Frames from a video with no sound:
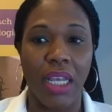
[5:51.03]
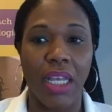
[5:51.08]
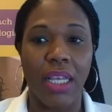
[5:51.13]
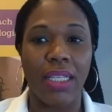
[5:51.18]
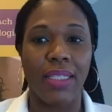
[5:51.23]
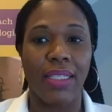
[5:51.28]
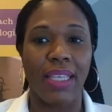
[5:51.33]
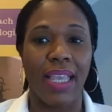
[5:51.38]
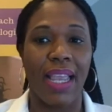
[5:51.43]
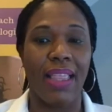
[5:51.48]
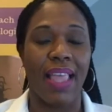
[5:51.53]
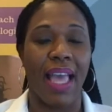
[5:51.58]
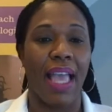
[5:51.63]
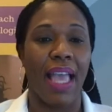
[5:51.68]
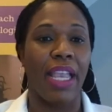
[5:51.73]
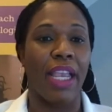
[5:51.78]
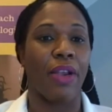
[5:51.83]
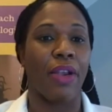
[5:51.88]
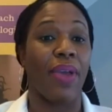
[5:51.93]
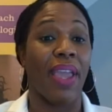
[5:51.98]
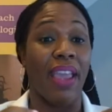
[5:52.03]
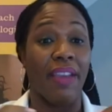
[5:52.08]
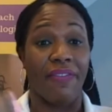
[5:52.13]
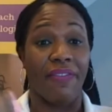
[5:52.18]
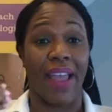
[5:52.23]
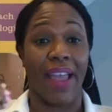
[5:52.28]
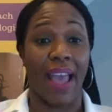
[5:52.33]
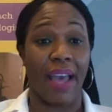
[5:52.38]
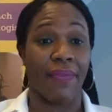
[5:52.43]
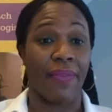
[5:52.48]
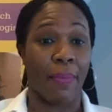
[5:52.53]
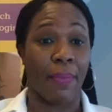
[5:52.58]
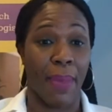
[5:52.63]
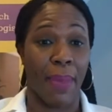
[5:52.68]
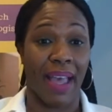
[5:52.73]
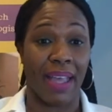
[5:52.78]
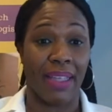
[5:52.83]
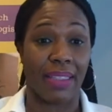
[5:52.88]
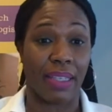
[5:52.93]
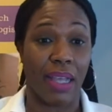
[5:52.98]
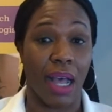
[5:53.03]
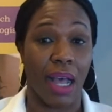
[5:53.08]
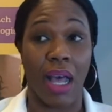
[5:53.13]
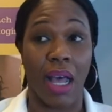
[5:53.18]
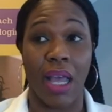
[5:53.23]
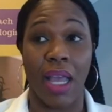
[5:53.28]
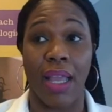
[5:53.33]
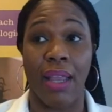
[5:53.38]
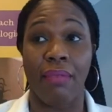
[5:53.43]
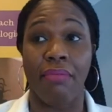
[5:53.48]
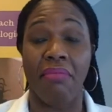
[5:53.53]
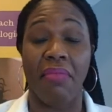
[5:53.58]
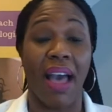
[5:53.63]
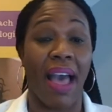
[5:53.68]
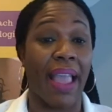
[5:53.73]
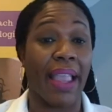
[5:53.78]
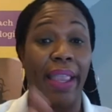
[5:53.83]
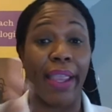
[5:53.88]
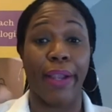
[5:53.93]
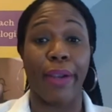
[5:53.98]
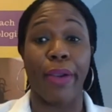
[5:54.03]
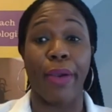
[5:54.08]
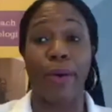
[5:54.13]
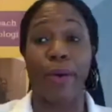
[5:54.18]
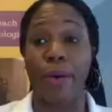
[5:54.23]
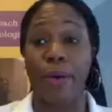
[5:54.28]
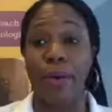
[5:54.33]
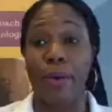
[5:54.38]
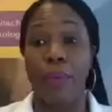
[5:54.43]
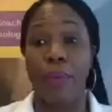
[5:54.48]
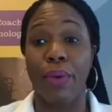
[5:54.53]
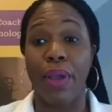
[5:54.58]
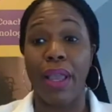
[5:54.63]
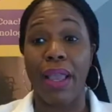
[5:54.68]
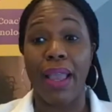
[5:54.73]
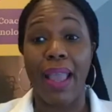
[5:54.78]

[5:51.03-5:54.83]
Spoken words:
saying that, if I have a mask on, I can go